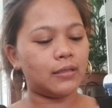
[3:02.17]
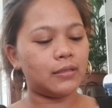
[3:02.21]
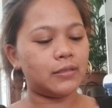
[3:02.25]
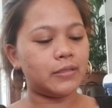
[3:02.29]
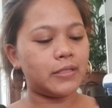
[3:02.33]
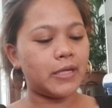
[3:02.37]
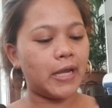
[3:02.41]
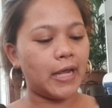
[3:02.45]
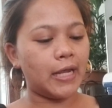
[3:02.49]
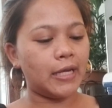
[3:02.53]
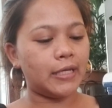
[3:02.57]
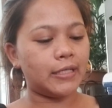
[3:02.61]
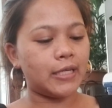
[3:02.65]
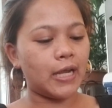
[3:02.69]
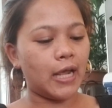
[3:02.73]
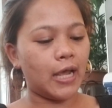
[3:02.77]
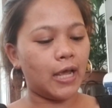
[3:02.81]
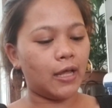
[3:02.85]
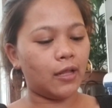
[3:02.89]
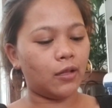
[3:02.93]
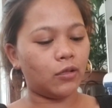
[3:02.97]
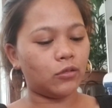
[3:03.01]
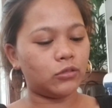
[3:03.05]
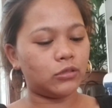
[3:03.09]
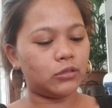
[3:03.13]

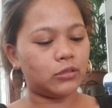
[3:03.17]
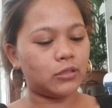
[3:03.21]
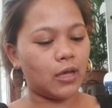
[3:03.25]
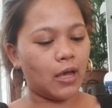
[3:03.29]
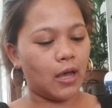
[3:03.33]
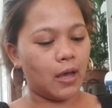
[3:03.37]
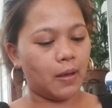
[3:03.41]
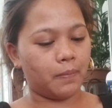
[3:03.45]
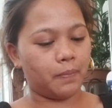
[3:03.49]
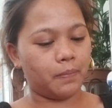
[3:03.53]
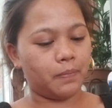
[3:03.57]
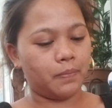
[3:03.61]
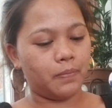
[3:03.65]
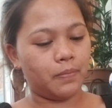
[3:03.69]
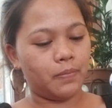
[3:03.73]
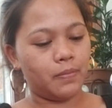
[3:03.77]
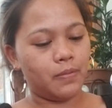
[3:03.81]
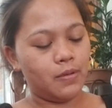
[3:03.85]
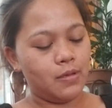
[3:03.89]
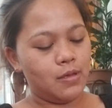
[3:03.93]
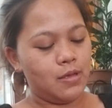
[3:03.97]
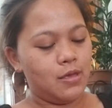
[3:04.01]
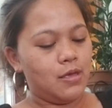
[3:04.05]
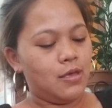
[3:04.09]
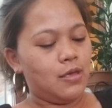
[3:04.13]
Detailed Top.
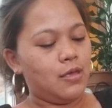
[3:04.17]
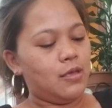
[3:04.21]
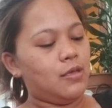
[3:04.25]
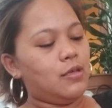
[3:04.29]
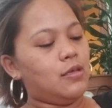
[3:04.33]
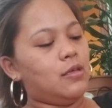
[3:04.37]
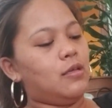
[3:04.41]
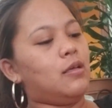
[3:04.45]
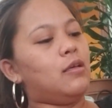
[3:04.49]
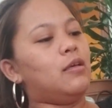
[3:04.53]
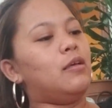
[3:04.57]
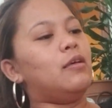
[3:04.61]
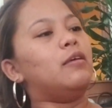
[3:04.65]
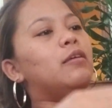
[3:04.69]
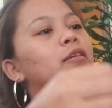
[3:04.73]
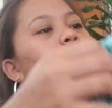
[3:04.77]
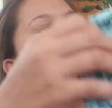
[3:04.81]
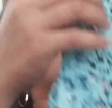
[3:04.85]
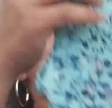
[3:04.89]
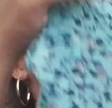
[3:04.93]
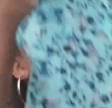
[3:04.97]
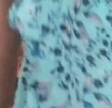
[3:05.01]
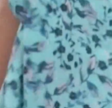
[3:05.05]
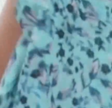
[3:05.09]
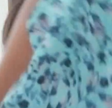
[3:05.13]

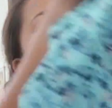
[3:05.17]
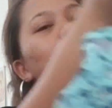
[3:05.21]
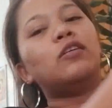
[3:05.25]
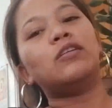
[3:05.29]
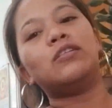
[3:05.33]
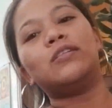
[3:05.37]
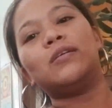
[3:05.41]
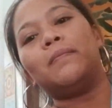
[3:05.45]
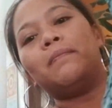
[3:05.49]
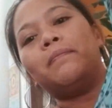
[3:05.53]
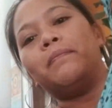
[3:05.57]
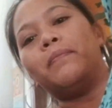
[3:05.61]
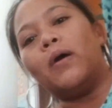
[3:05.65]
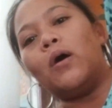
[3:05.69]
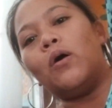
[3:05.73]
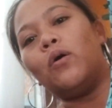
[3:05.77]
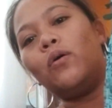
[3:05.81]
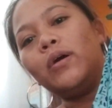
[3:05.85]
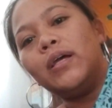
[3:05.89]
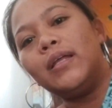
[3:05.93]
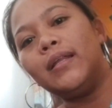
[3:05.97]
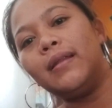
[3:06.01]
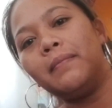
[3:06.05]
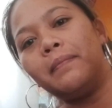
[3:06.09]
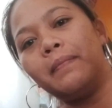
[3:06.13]
It's because there's a bow
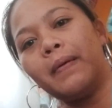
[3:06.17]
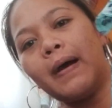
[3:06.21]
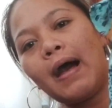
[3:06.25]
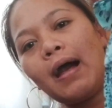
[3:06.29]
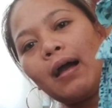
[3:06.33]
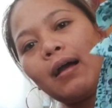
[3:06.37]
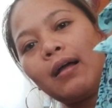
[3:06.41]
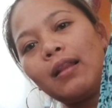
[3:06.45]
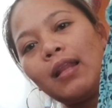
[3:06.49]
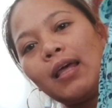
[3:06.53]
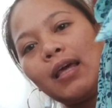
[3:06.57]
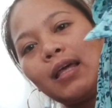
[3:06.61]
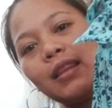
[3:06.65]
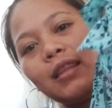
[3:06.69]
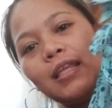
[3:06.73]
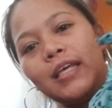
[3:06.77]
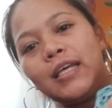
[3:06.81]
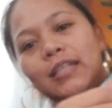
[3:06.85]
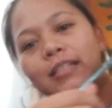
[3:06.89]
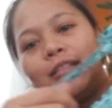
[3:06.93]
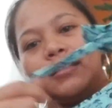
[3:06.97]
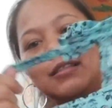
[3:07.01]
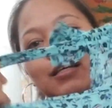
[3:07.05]
in the back like this.